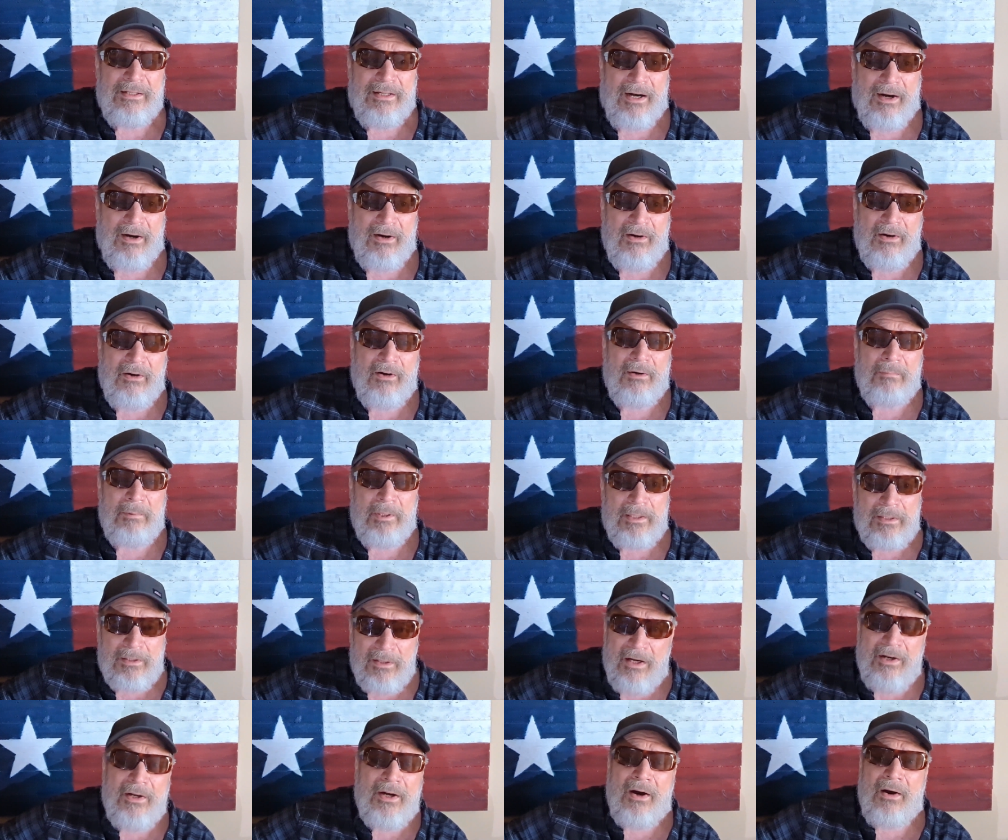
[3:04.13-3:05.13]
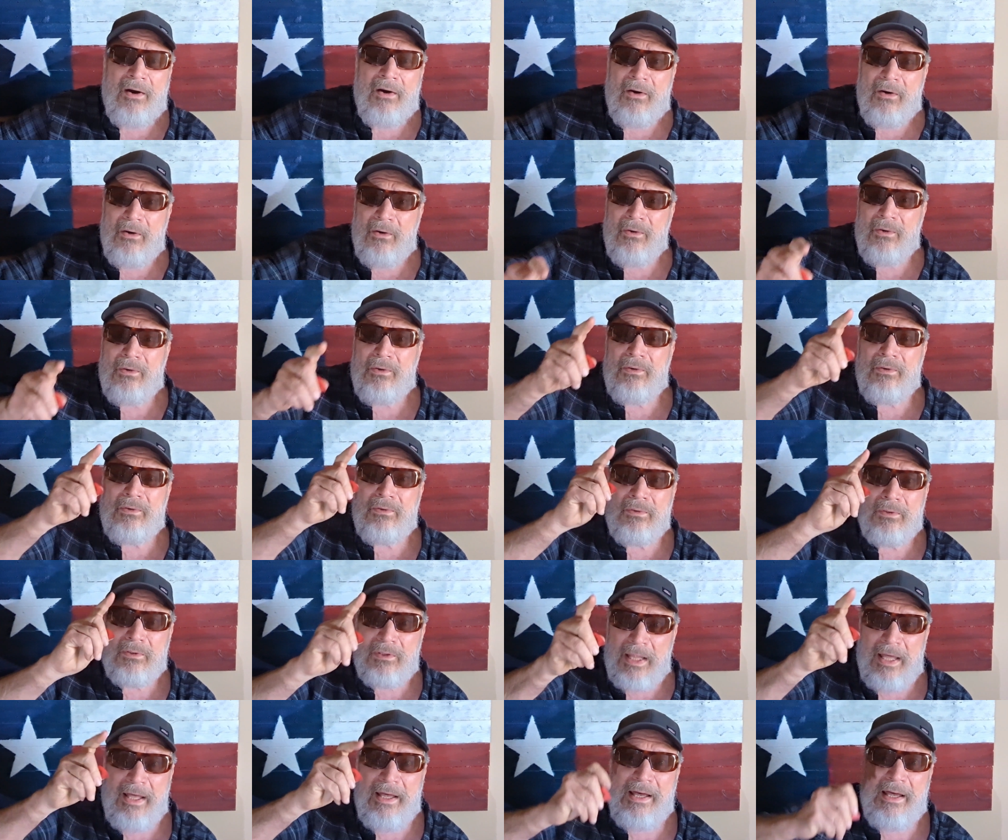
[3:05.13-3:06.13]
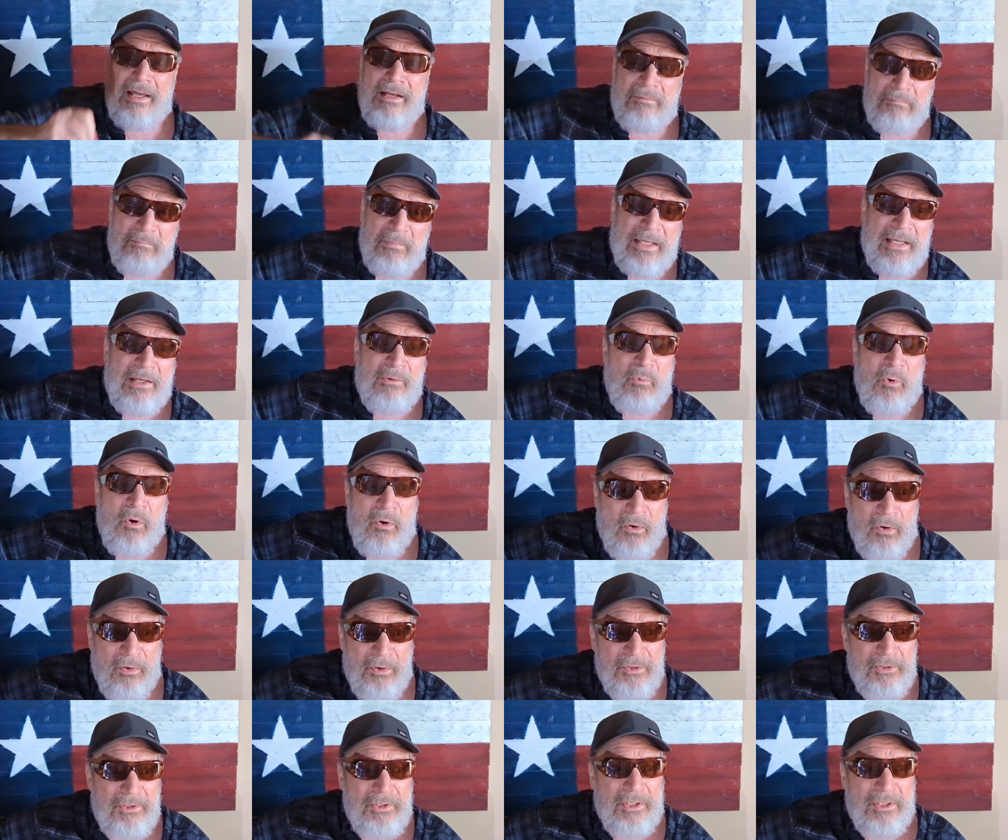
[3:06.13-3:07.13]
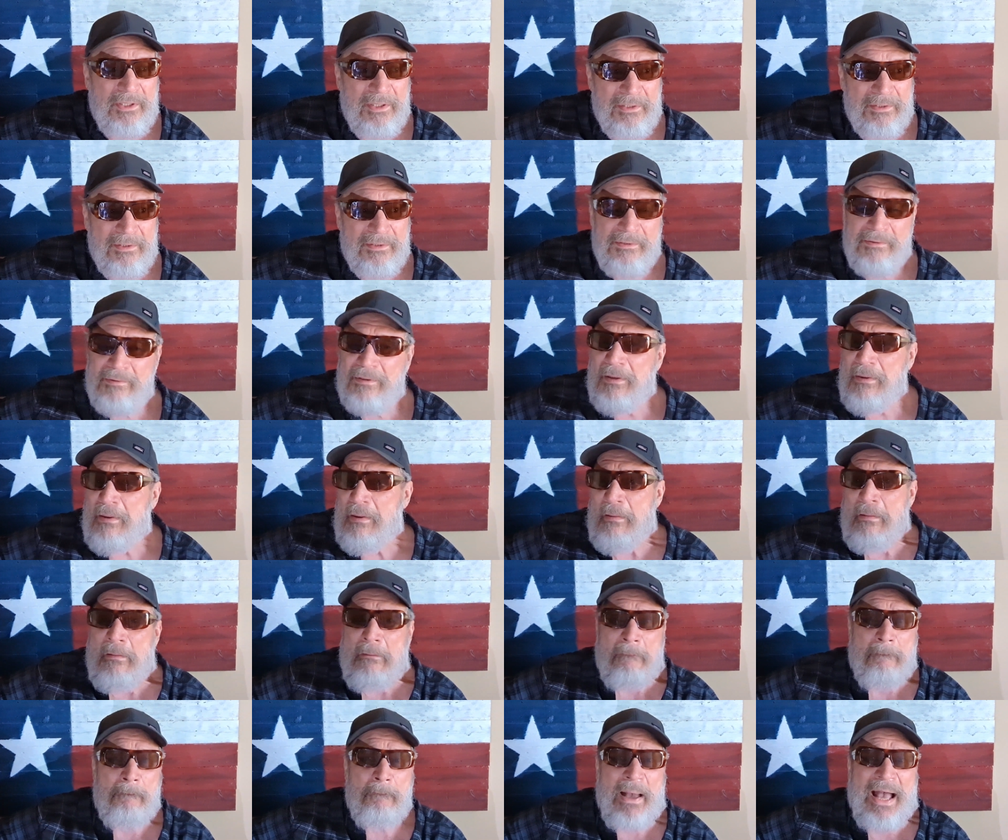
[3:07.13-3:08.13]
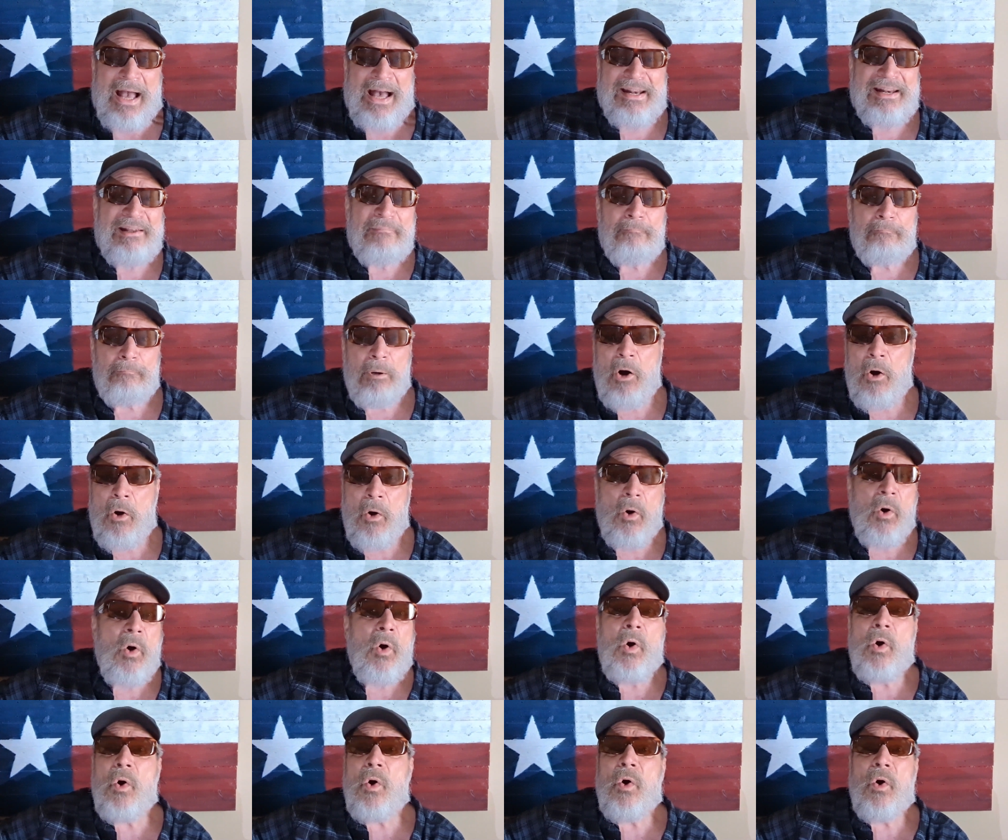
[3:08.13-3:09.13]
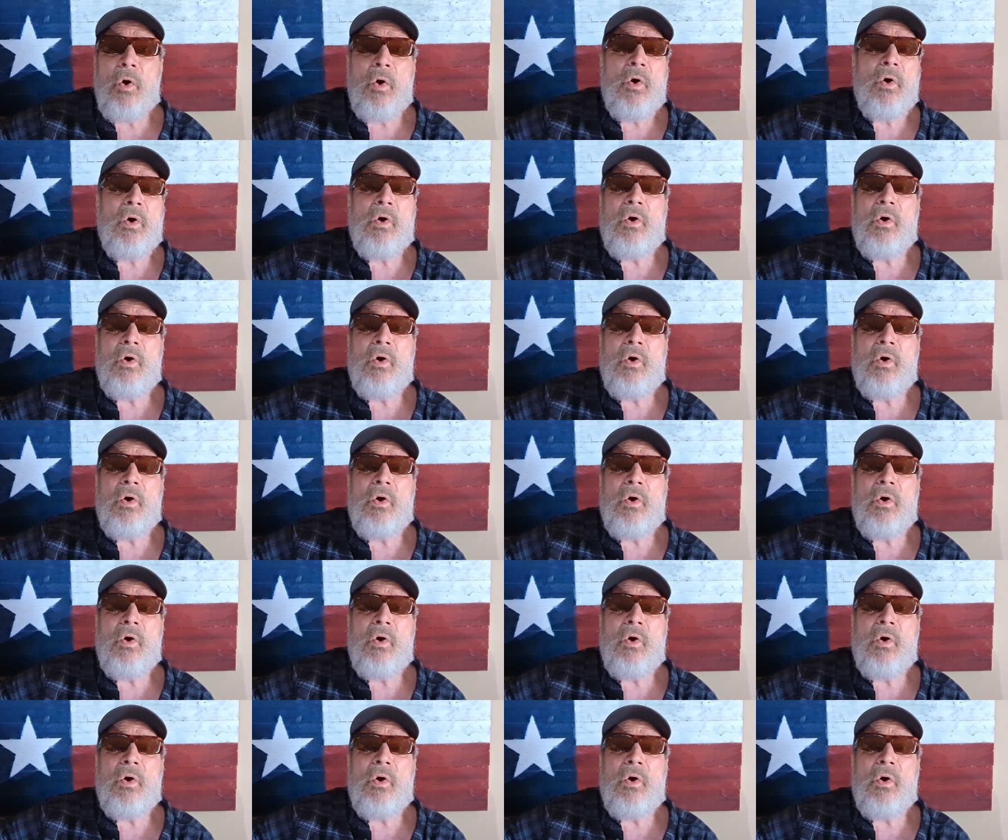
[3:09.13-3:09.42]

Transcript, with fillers: Oh, but oh, let me warn you, manic poor.